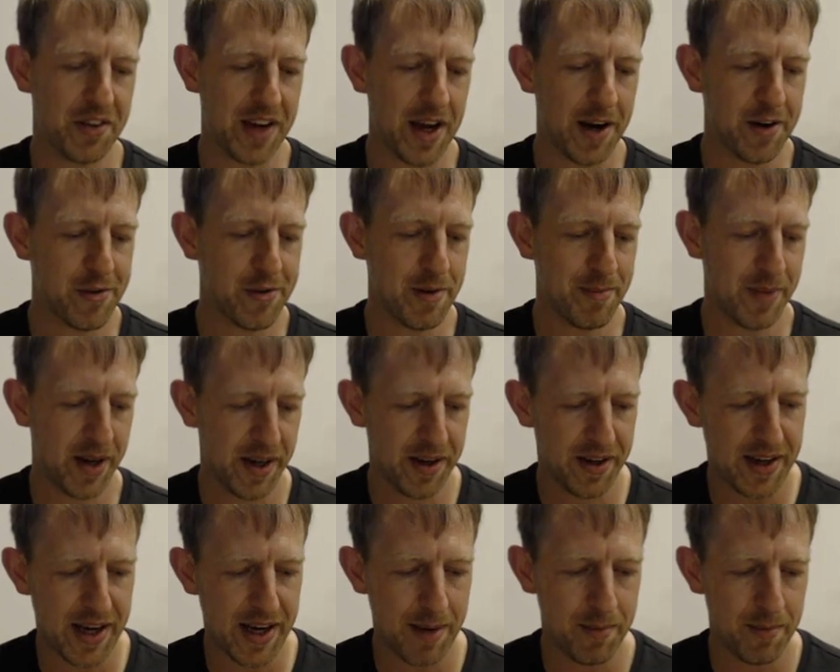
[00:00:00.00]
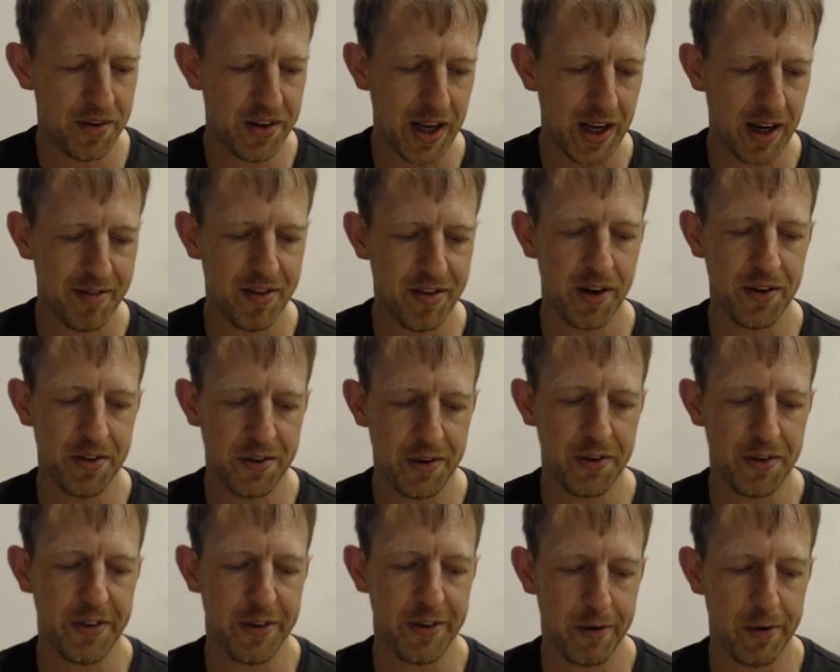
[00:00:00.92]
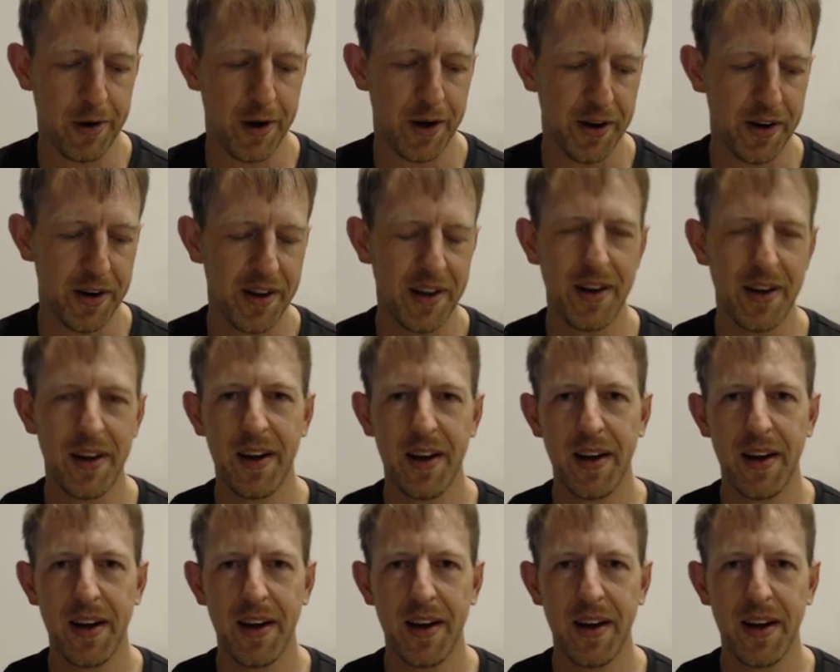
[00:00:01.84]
countrymen named Alfonso Cerrón.